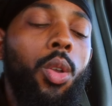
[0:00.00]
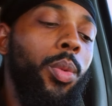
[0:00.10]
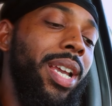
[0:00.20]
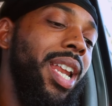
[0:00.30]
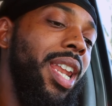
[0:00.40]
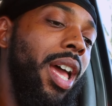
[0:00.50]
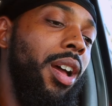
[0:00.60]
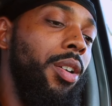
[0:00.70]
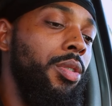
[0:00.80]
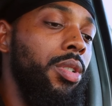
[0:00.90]
We got to
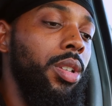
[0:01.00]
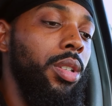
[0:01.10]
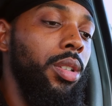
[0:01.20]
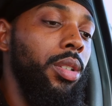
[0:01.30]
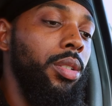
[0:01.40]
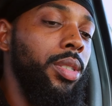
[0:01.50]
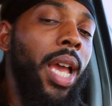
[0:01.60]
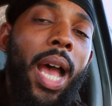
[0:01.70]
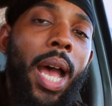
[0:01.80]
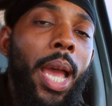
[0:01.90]
allow
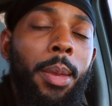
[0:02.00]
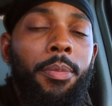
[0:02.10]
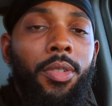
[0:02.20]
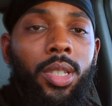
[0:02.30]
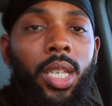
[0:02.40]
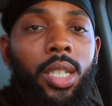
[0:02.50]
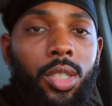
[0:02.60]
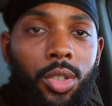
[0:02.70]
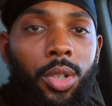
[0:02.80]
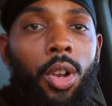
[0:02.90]
time for things
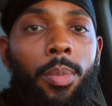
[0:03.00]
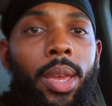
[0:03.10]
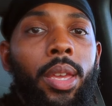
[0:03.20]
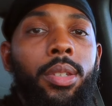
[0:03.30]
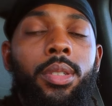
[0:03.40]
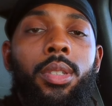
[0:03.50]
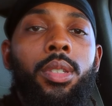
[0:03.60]
to grow, man.